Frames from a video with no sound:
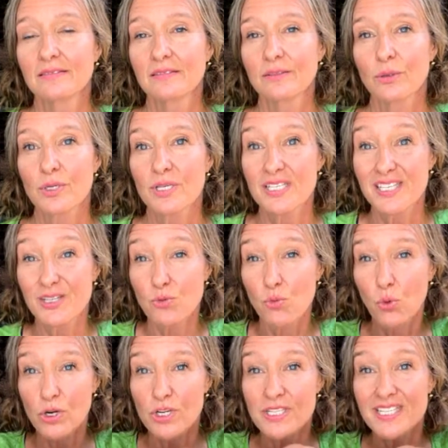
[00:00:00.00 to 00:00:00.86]

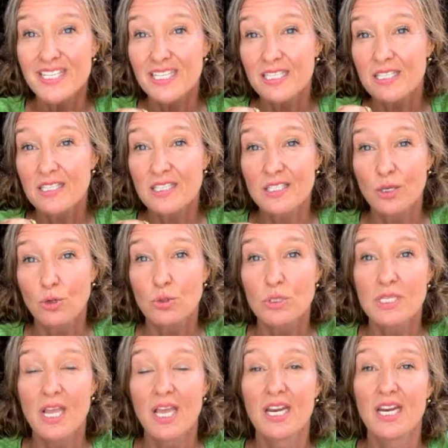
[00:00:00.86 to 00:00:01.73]
We're
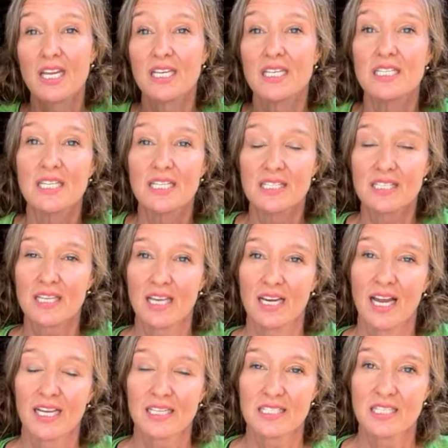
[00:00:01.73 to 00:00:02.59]
disassociating and
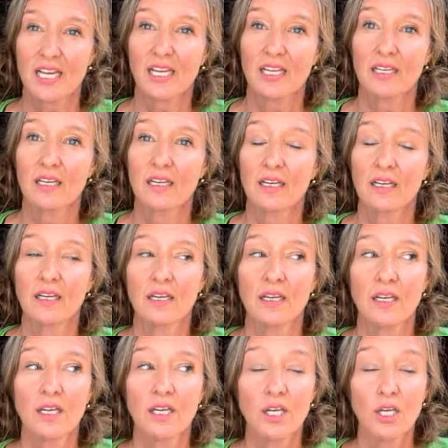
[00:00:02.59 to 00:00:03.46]
disconnecting.
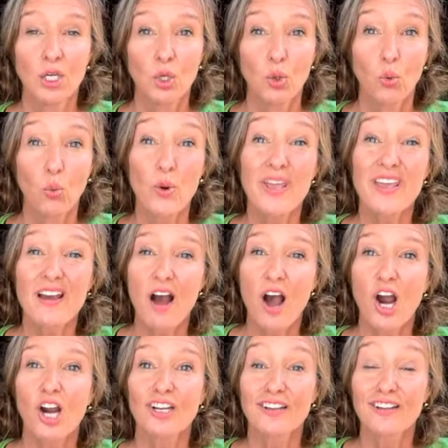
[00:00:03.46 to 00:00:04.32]
We
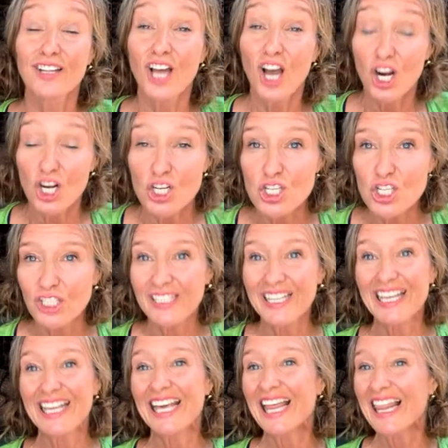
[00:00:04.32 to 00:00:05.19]
are
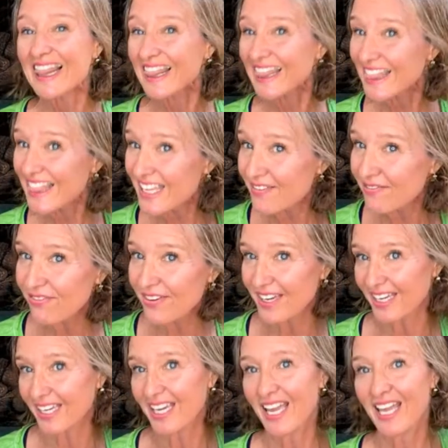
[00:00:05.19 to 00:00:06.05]
largely
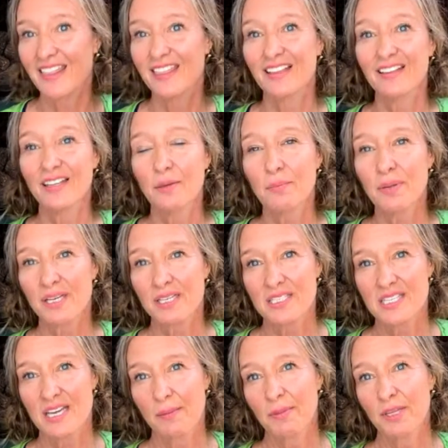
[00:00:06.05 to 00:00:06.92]
living in the limbic
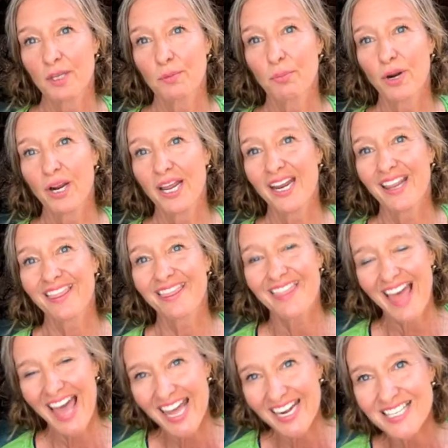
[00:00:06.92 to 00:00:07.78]
stem of the brain.
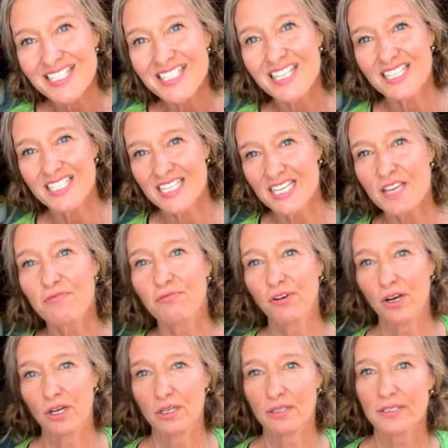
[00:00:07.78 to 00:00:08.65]
That is the
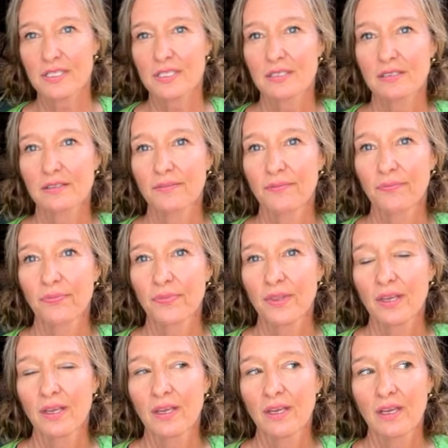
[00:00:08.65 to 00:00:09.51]
default.
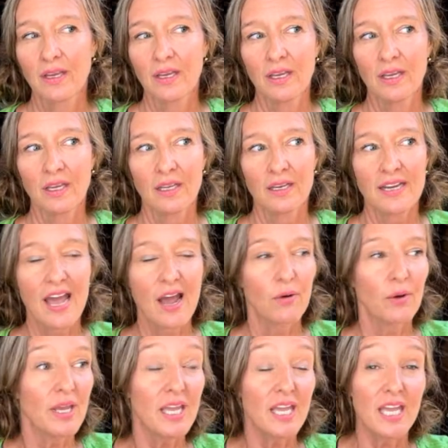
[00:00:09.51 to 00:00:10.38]

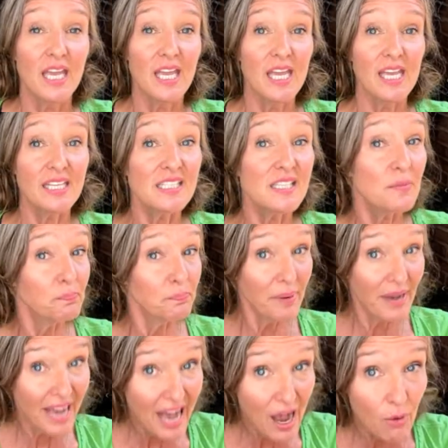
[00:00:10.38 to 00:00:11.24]
Now, it's a
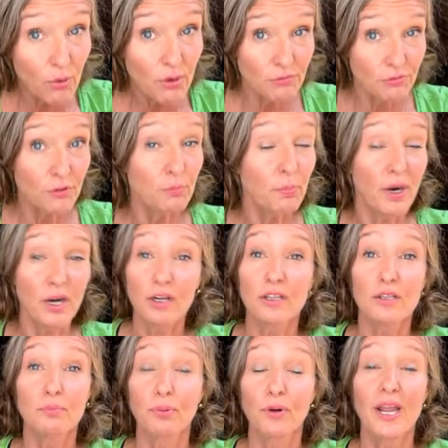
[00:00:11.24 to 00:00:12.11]
powerful part
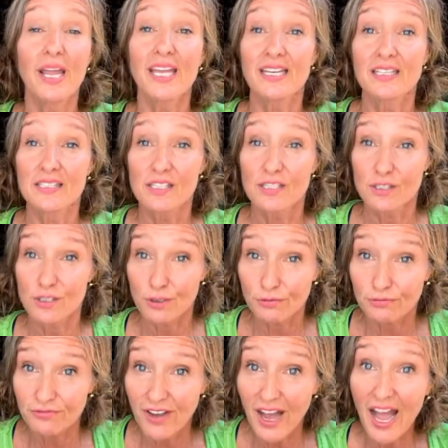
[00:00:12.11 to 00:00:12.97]
of the brain. It's a
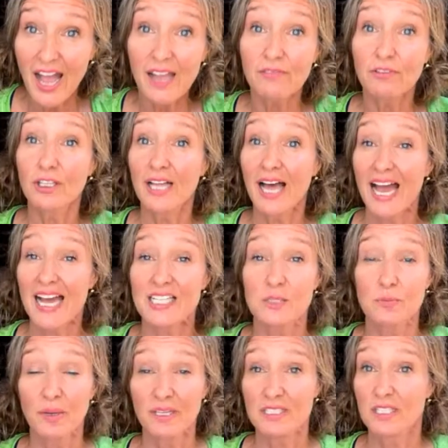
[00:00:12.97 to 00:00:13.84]
survival
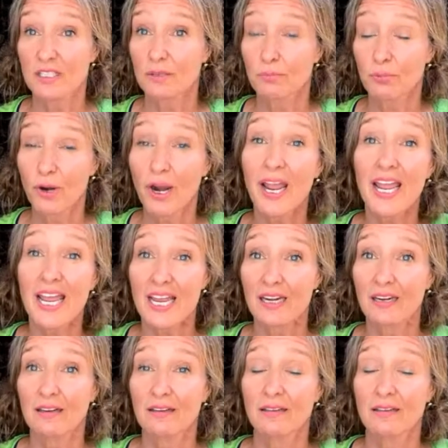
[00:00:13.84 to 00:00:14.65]
aspect of the brain.